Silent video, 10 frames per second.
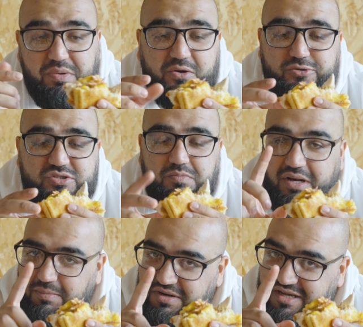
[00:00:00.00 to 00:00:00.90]
it, but
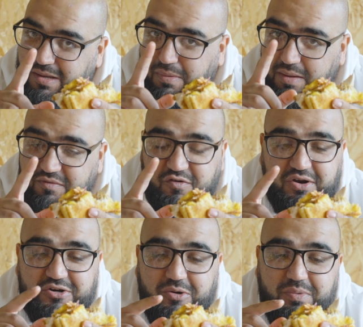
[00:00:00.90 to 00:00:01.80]
let me take a bite before I
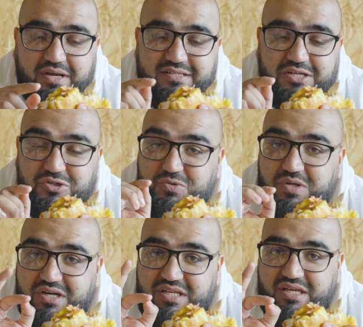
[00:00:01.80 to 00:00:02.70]
drop it, because I just want
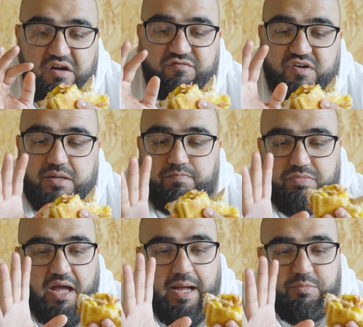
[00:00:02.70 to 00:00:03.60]
to reconfirm
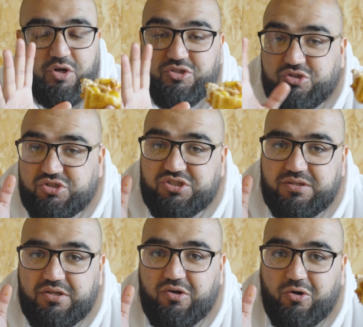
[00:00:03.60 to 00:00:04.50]
that I'm not just,
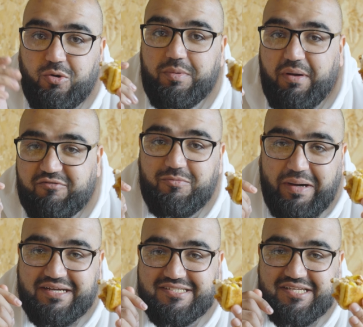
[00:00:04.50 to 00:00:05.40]
you know, coming back from
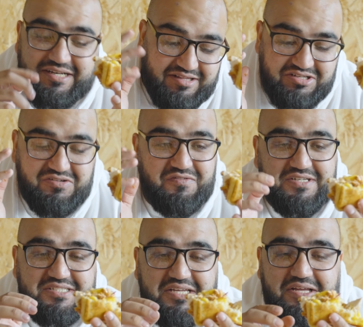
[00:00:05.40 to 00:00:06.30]
Pakistan and that's the
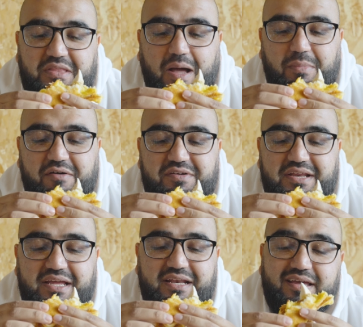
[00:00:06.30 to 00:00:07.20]
first thing that I'm having
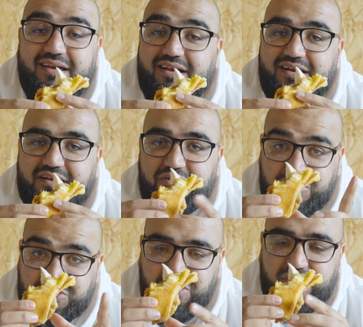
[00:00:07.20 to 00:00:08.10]
in England, not
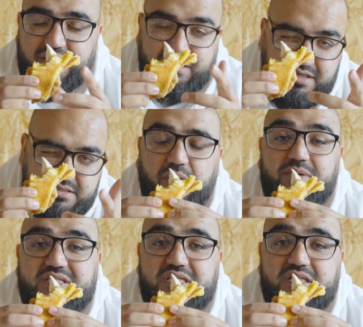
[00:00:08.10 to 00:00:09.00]
Scotland, because probably
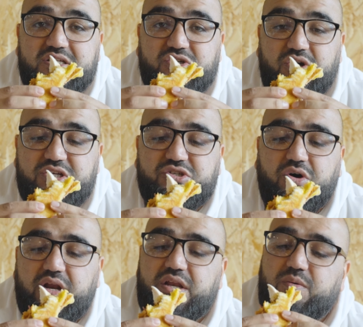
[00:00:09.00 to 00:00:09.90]
seen the Scottish
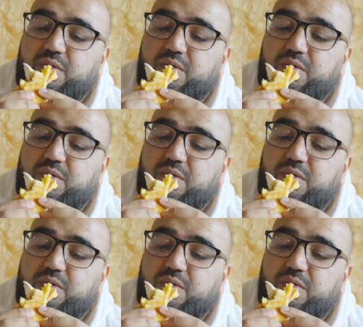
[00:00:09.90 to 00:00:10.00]
tour anyway